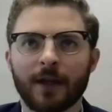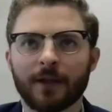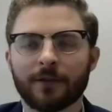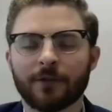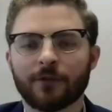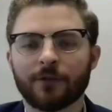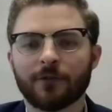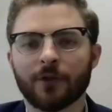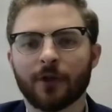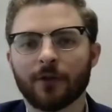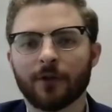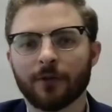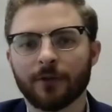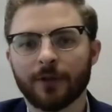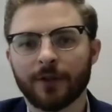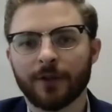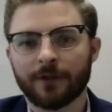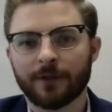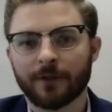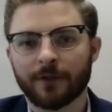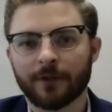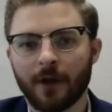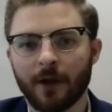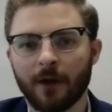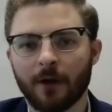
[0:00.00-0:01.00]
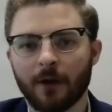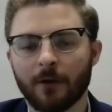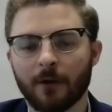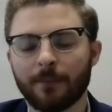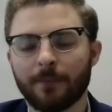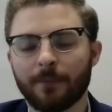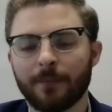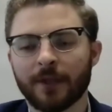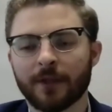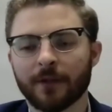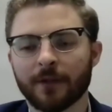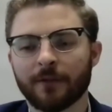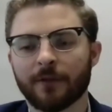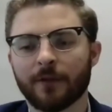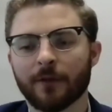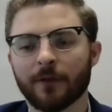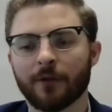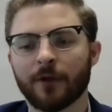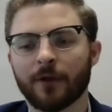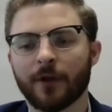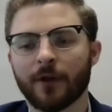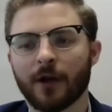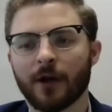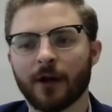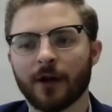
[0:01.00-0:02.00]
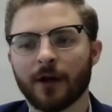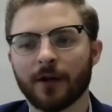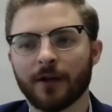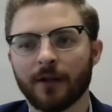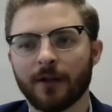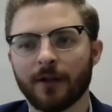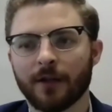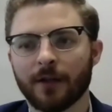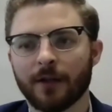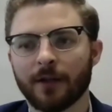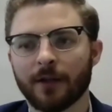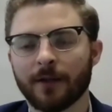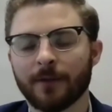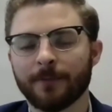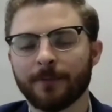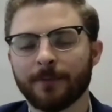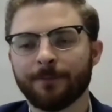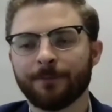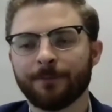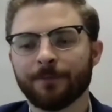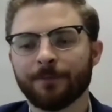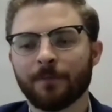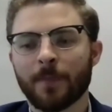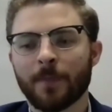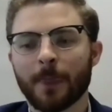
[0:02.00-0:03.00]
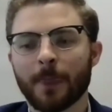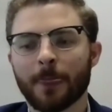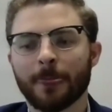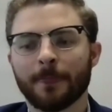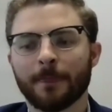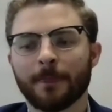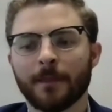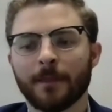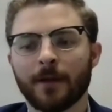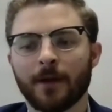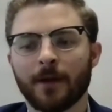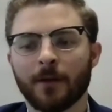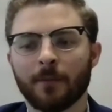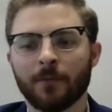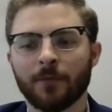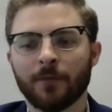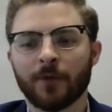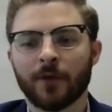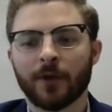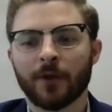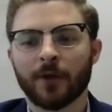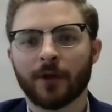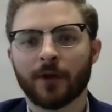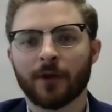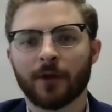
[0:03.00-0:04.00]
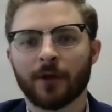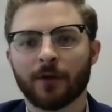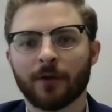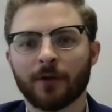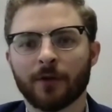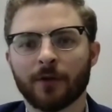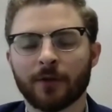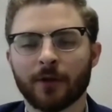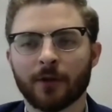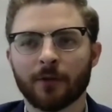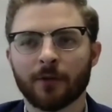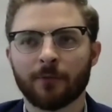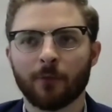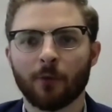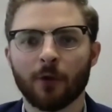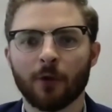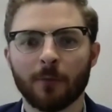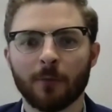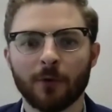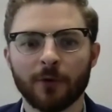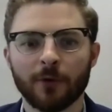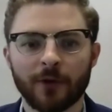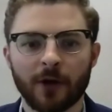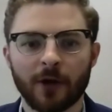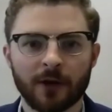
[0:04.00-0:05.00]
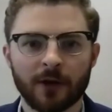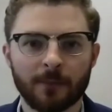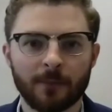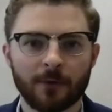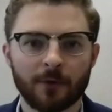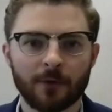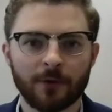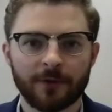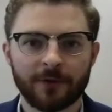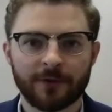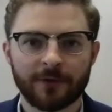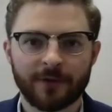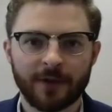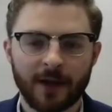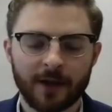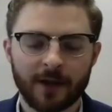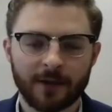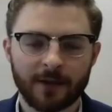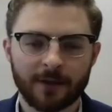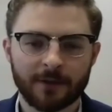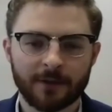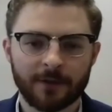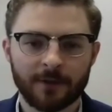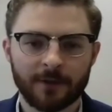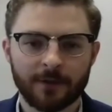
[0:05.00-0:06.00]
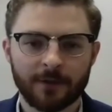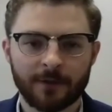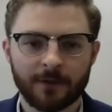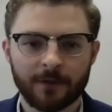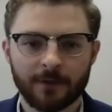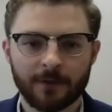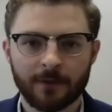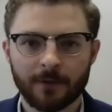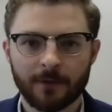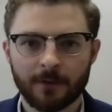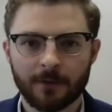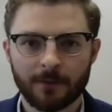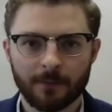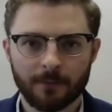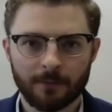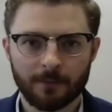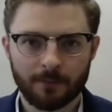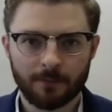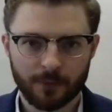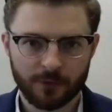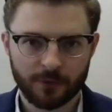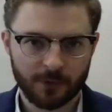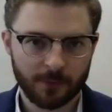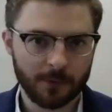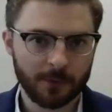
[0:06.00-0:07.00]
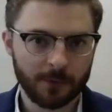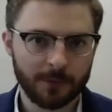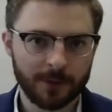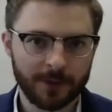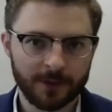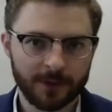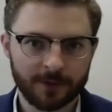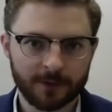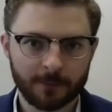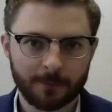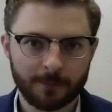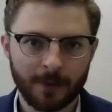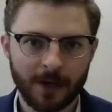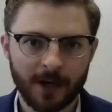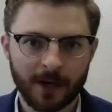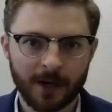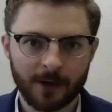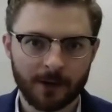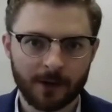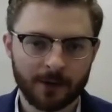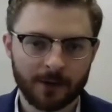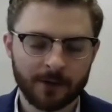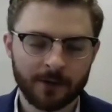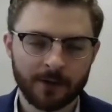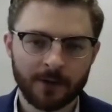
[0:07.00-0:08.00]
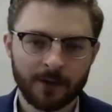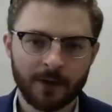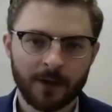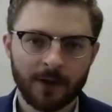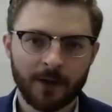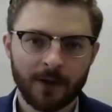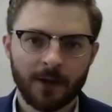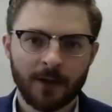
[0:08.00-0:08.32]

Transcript: yes, generally so, because they're not in. Um, their, their formal non-immigrant status is presumably expired.